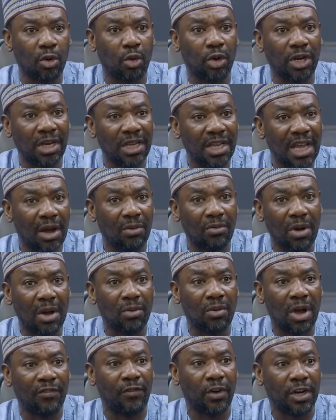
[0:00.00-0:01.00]
You go to hear,
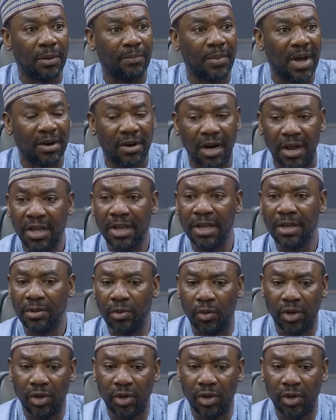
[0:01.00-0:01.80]
wah, wah, for the background.